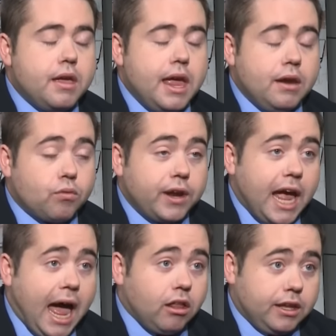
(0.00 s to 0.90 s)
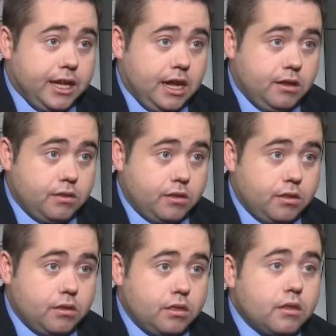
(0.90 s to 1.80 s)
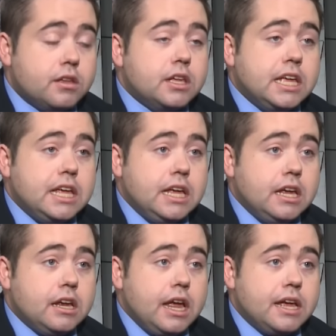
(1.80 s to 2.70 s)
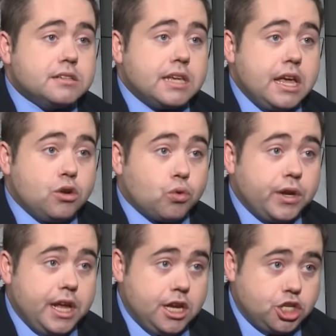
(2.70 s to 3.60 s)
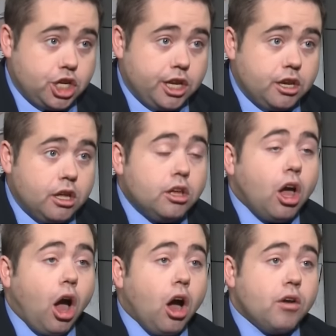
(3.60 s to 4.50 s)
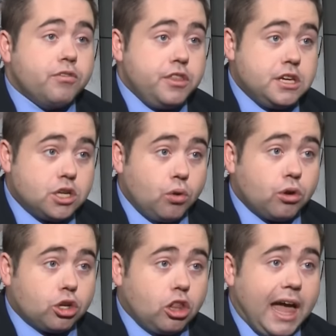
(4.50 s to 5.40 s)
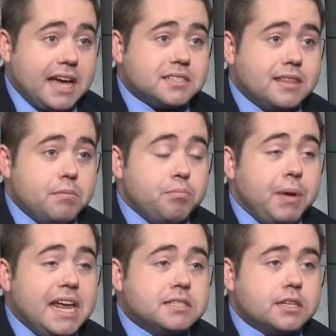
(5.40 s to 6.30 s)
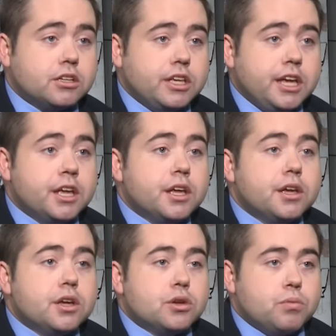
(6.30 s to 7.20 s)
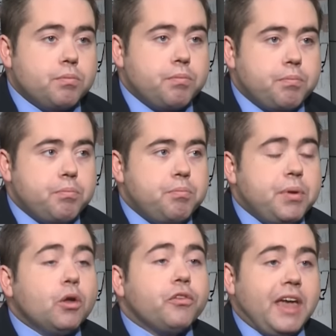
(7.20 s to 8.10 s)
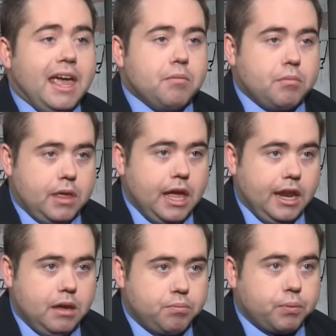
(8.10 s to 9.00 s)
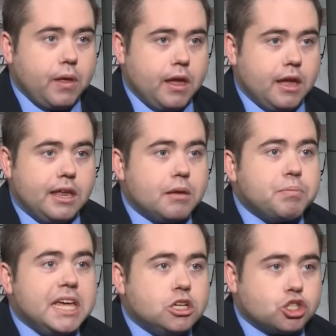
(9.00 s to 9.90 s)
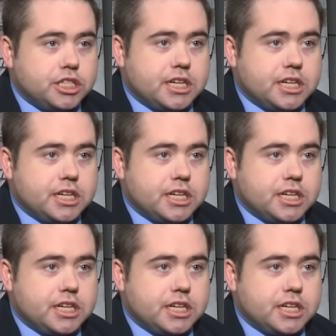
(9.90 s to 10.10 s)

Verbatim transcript: In reality, he is a creation of the donor class. They basically built him in a, uh, in a petri